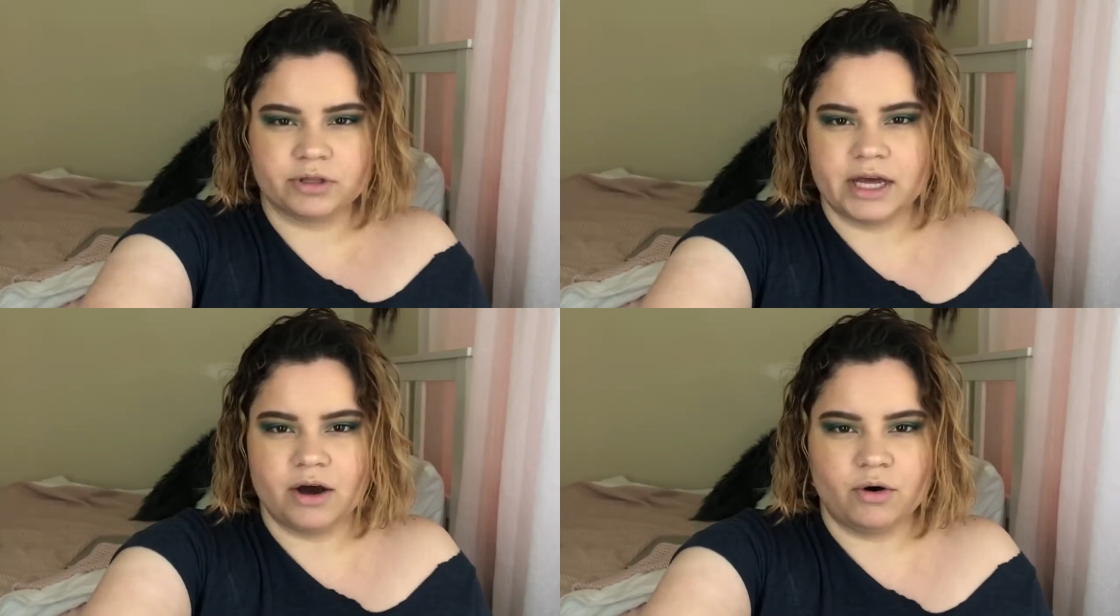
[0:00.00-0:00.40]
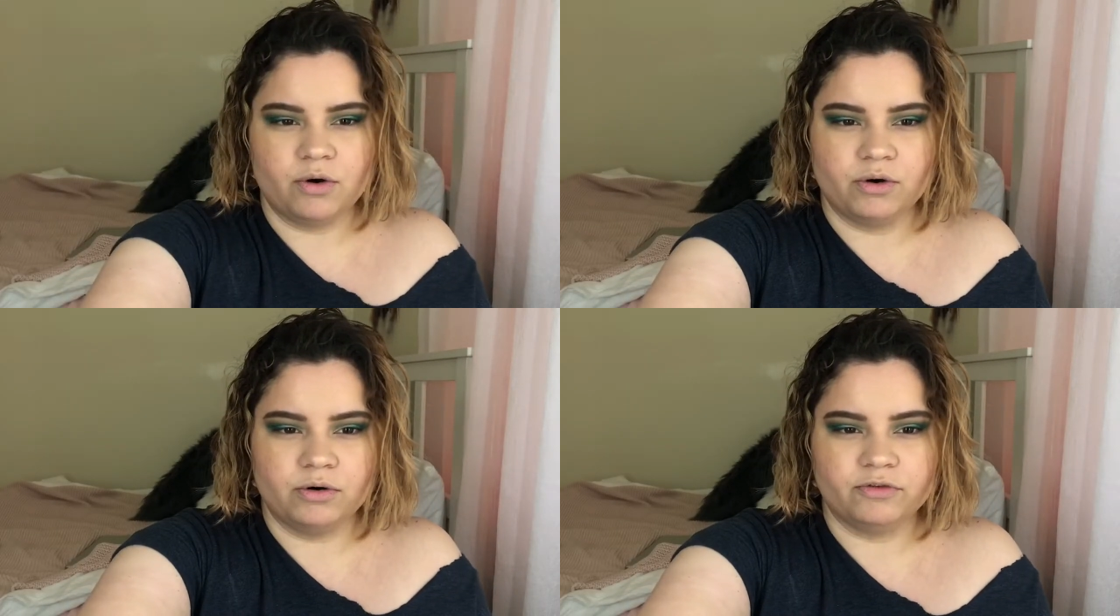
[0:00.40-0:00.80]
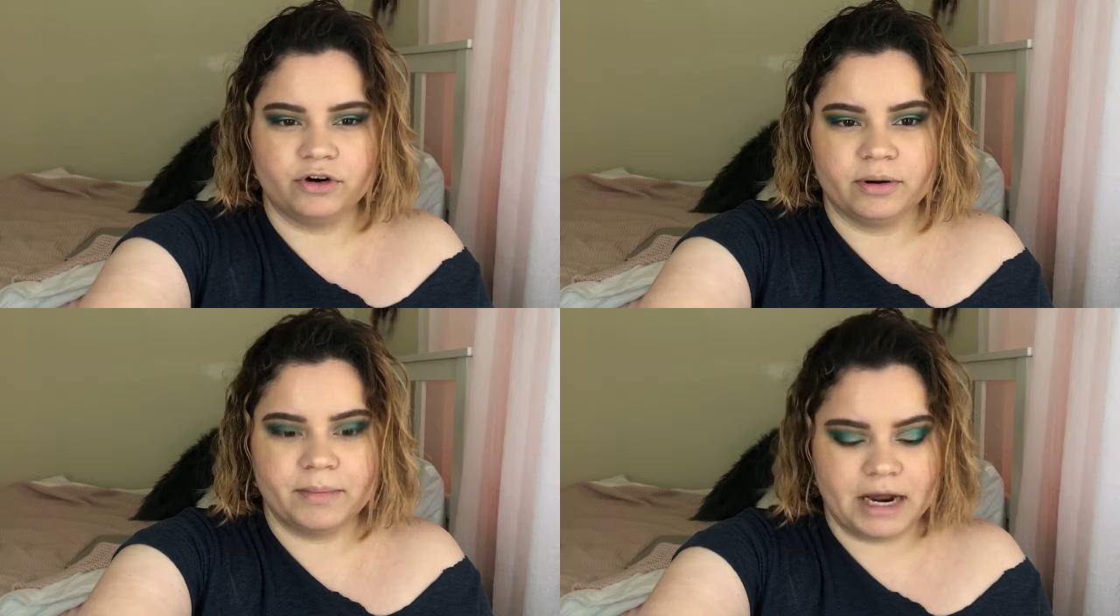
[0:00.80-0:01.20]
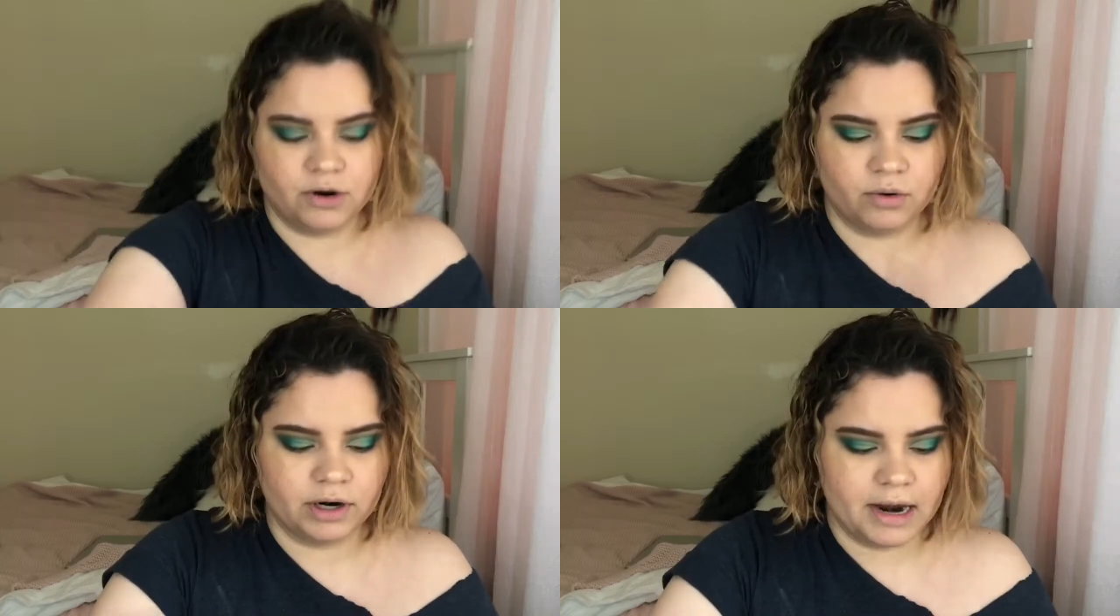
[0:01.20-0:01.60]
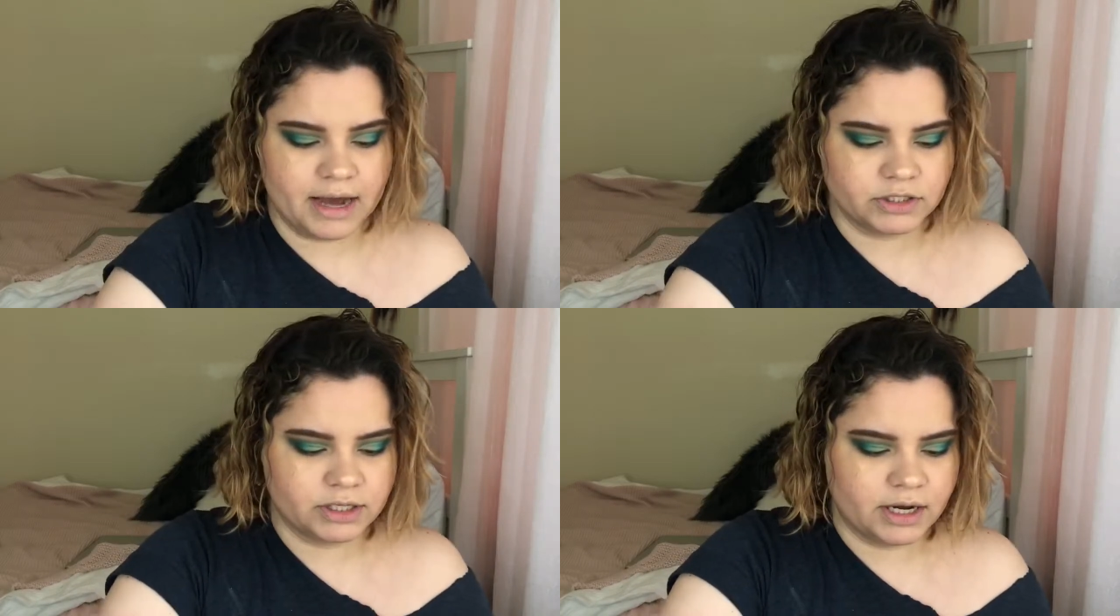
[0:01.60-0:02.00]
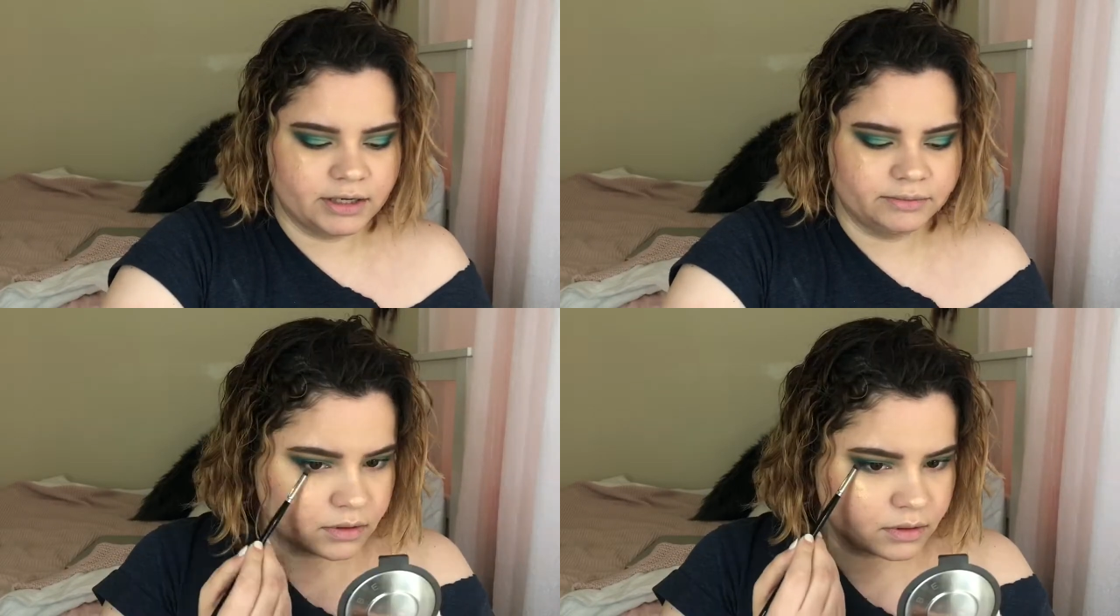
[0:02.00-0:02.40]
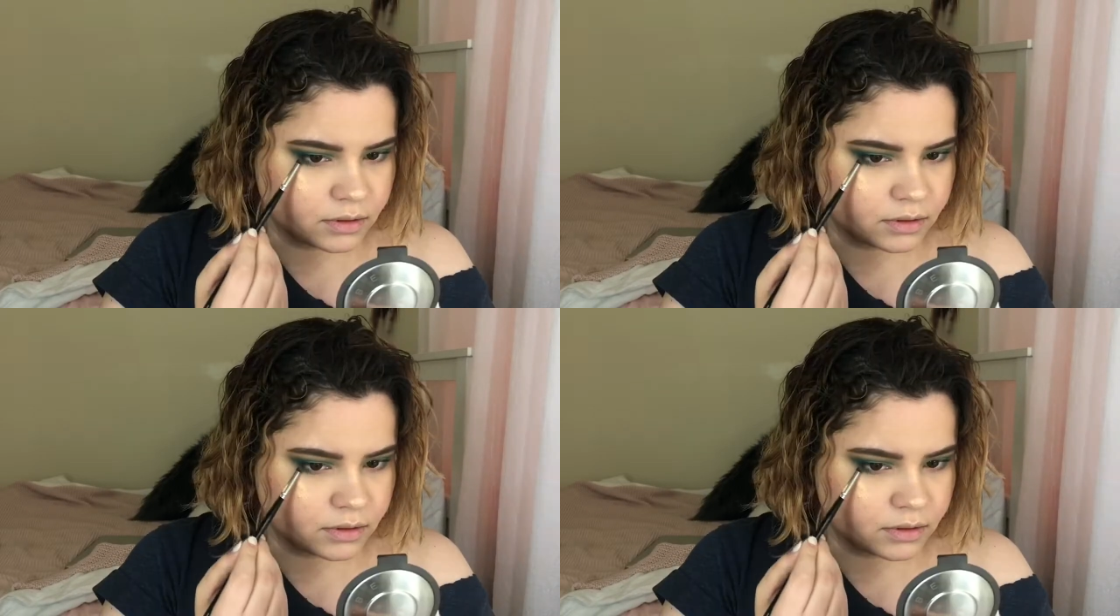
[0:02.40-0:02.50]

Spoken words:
that all over my lower lash line.